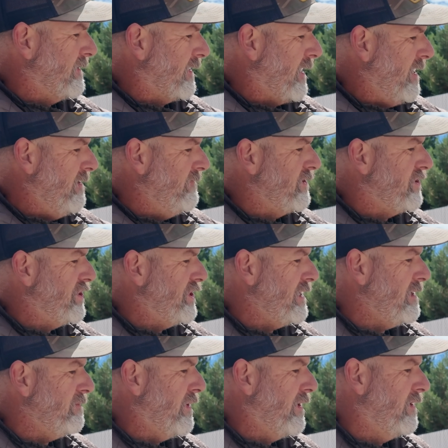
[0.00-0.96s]
kind of a
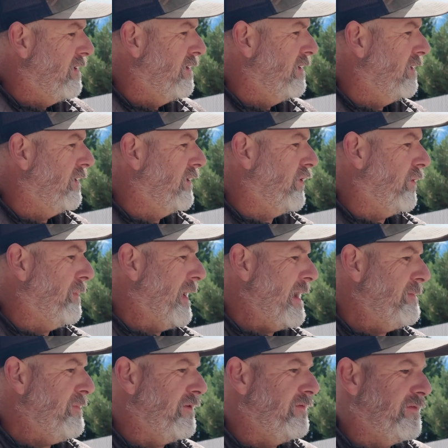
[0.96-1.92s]
cheap little
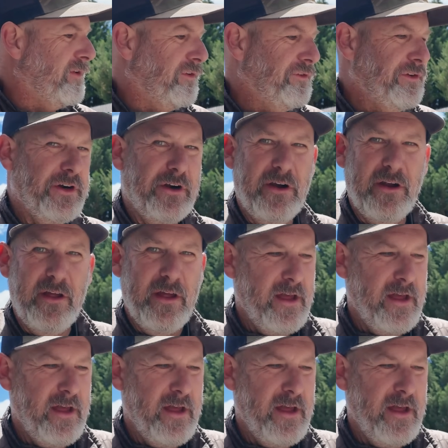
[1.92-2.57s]
paper filter,